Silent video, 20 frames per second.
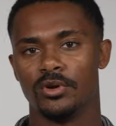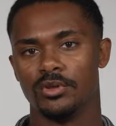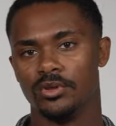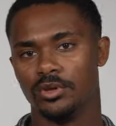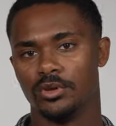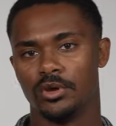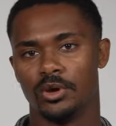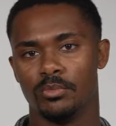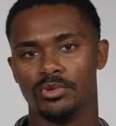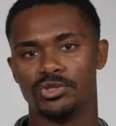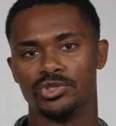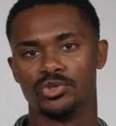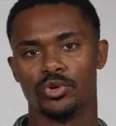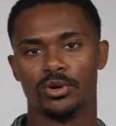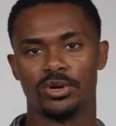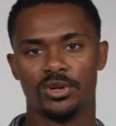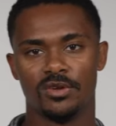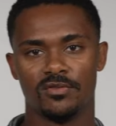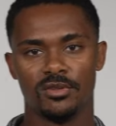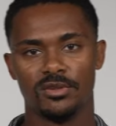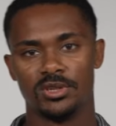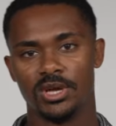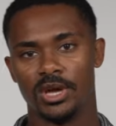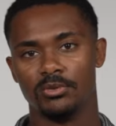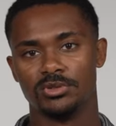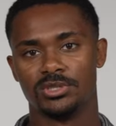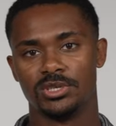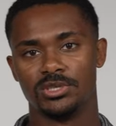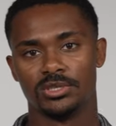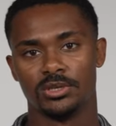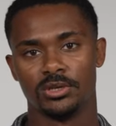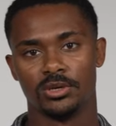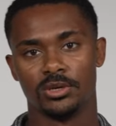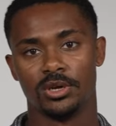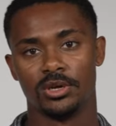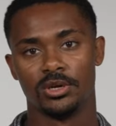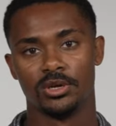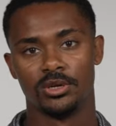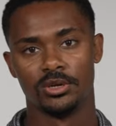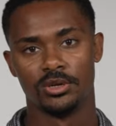you know, majority of the day, which is
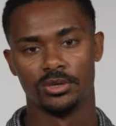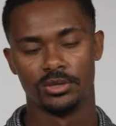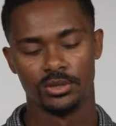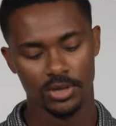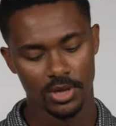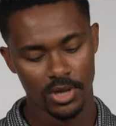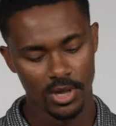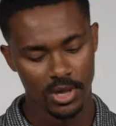a, a good